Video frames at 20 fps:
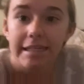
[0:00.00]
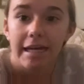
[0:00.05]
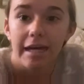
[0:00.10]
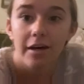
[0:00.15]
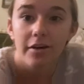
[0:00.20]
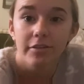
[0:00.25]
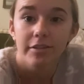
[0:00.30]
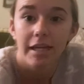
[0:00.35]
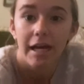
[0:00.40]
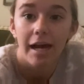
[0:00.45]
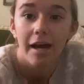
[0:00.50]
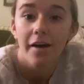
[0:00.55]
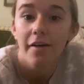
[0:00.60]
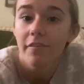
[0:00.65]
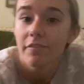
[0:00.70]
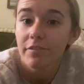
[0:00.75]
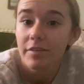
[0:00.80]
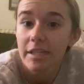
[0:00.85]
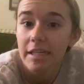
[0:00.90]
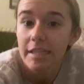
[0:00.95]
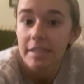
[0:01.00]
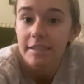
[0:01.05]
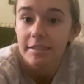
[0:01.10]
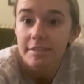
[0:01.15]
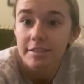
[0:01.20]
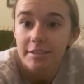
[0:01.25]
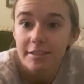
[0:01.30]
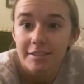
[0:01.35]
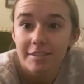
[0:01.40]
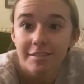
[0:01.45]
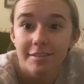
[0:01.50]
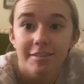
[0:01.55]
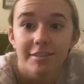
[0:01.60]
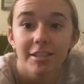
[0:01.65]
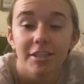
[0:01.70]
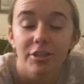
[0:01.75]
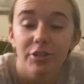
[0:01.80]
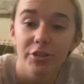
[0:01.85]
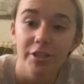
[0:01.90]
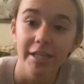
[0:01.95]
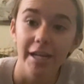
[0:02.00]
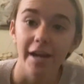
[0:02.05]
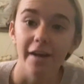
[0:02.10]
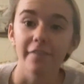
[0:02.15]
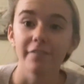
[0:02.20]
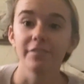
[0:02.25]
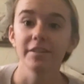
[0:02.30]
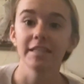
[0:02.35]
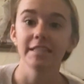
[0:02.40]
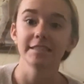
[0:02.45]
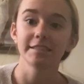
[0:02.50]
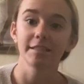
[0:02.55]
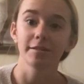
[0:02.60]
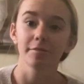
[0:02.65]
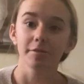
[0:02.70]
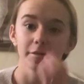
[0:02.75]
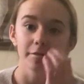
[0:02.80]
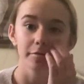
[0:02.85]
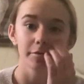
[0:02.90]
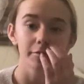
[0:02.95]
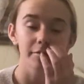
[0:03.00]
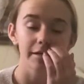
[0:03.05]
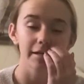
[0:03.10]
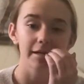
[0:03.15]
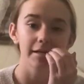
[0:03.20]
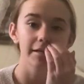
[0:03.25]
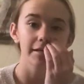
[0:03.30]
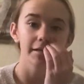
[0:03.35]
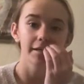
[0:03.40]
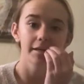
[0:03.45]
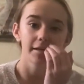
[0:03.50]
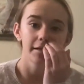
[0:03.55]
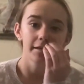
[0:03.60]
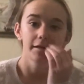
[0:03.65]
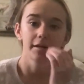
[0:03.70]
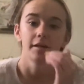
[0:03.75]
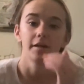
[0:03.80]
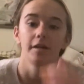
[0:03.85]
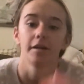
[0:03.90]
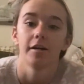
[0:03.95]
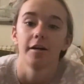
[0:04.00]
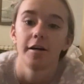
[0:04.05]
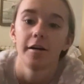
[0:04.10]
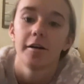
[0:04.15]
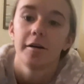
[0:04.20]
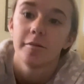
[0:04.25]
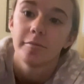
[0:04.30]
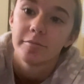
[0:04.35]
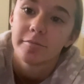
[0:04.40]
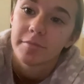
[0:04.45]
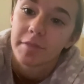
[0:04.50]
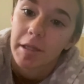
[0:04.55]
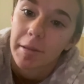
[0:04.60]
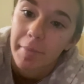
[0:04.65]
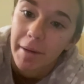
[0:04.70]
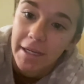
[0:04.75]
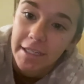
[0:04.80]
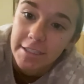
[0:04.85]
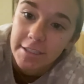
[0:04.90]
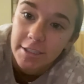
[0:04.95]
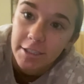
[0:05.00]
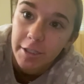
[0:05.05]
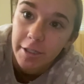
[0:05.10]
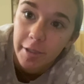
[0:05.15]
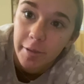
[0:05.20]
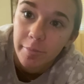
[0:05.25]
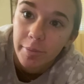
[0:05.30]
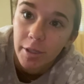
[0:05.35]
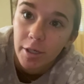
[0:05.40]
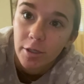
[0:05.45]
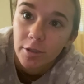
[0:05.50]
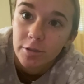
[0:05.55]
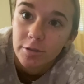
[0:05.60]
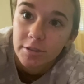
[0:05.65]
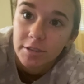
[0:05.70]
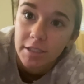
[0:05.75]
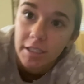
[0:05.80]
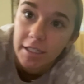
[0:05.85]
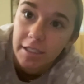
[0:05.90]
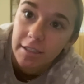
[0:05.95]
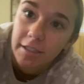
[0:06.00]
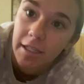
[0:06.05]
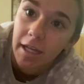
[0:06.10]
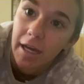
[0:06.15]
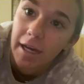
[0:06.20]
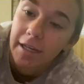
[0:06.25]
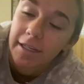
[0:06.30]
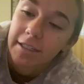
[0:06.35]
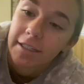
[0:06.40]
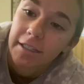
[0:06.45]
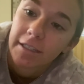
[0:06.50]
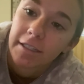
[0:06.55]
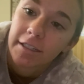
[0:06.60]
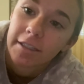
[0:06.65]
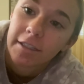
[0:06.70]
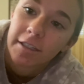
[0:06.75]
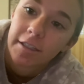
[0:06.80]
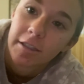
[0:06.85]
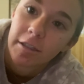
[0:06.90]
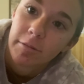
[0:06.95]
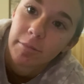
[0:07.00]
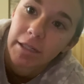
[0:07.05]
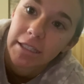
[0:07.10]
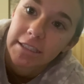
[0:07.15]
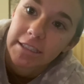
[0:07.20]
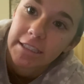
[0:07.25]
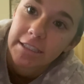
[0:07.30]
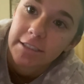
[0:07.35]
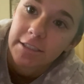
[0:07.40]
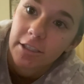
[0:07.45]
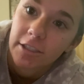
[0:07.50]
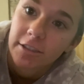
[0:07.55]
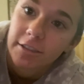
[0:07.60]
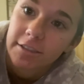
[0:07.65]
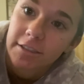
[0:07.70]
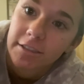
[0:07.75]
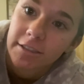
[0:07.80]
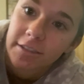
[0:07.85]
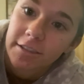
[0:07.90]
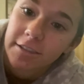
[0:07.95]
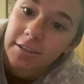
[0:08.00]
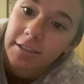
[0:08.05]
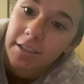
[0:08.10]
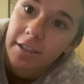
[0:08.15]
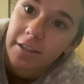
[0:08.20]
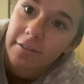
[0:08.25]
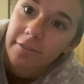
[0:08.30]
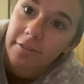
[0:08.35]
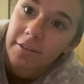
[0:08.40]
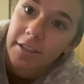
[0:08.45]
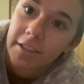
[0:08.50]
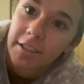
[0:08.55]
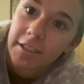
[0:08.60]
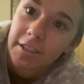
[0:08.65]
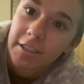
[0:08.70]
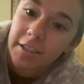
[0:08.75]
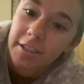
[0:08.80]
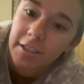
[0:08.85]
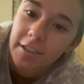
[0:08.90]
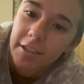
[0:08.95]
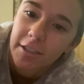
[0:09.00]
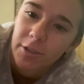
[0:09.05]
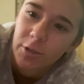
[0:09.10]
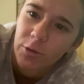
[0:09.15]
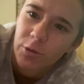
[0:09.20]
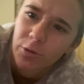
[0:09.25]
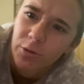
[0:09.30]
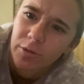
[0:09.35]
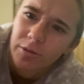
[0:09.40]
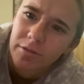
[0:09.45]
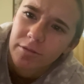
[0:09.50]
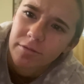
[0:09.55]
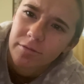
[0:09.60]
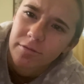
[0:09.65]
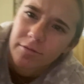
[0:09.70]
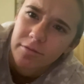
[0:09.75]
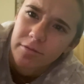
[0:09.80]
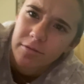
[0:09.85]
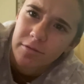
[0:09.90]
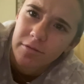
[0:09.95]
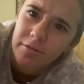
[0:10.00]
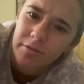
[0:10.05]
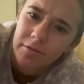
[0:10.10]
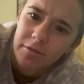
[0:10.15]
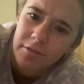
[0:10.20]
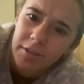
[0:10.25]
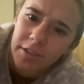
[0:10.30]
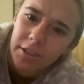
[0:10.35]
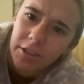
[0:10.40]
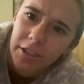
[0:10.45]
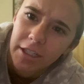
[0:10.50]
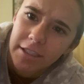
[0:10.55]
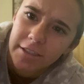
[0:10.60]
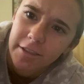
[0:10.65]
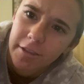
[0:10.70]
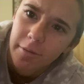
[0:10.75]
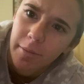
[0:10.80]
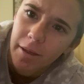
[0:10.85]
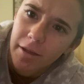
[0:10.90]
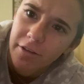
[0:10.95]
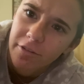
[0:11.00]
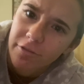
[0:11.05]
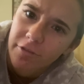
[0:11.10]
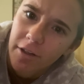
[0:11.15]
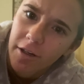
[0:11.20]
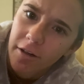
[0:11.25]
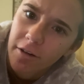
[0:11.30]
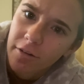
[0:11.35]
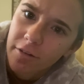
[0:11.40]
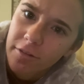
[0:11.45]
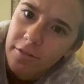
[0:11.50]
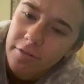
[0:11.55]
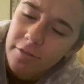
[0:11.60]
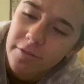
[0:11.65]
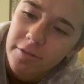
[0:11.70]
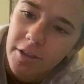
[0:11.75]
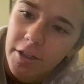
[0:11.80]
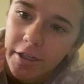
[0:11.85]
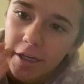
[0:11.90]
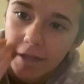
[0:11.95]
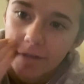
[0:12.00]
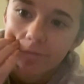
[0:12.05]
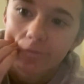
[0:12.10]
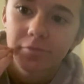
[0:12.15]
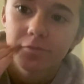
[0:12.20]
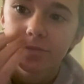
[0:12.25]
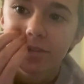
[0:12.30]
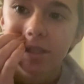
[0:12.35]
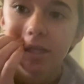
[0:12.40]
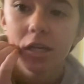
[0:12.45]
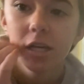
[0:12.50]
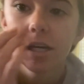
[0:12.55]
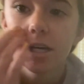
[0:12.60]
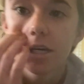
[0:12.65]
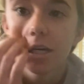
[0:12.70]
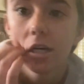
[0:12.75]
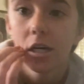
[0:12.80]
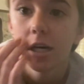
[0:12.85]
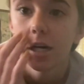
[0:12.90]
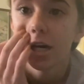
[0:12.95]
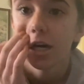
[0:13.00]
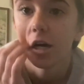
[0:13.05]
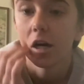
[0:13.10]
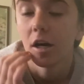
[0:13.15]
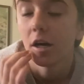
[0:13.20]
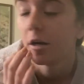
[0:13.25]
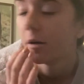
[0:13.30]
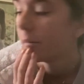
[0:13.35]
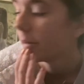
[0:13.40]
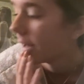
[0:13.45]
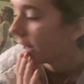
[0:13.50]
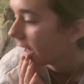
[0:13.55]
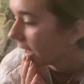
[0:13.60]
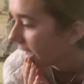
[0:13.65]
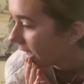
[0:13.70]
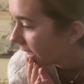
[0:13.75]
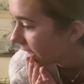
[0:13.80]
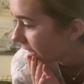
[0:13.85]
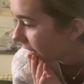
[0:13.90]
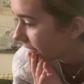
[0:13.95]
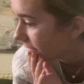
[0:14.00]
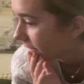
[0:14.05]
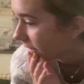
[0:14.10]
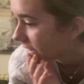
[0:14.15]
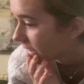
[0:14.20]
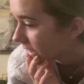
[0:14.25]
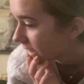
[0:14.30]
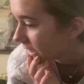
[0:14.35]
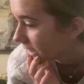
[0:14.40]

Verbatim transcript: out the outfits, the three outfits I'm gonna be wearing um, in my Instagram post and like my TikToks and stuff. Oh, you guys are about to fall. Okay, um, I have